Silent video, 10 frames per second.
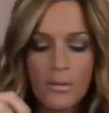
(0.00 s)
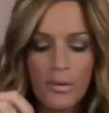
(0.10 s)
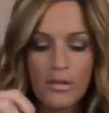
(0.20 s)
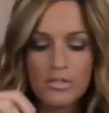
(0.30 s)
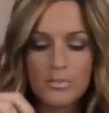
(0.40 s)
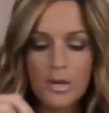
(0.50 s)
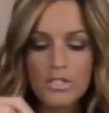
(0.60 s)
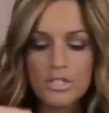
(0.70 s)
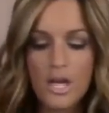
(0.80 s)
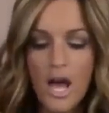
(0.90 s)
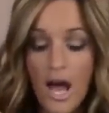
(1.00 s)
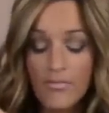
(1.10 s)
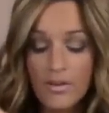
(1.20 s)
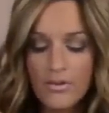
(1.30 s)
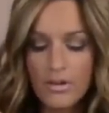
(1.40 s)
nail polish brush.
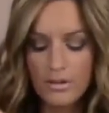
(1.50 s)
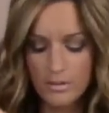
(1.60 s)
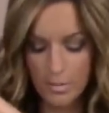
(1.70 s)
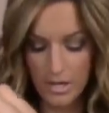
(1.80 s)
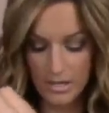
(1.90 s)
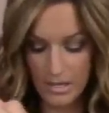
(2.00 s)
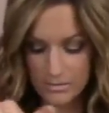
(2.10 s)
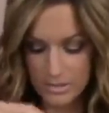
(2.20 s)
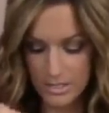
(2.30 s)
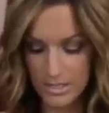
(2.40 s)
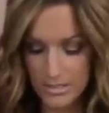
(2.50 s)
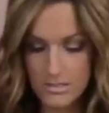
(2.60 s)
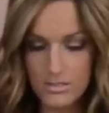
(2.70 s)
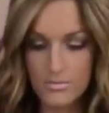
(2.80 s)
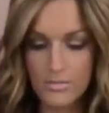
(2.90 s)
I've never heard of the brand Nailtini,
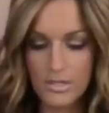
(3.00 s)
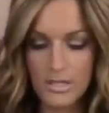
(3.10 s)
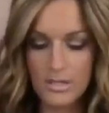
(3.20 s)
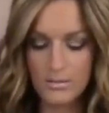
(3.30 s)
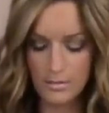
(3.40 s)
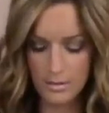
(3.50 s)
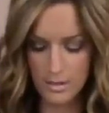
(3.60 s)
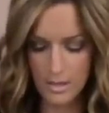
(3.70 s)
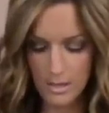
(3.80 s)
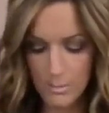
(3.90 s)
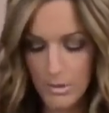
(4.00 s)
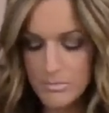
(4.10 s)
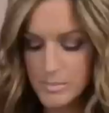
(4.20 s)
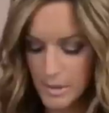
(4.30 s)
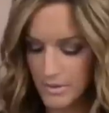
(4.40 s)
so I'm pretty
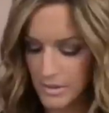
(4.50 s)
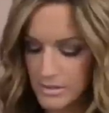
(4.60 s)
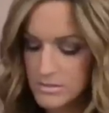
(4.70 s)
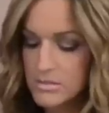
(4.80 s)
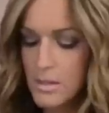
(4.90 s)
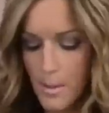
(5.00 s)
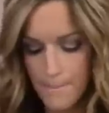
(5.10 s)
pumped about this.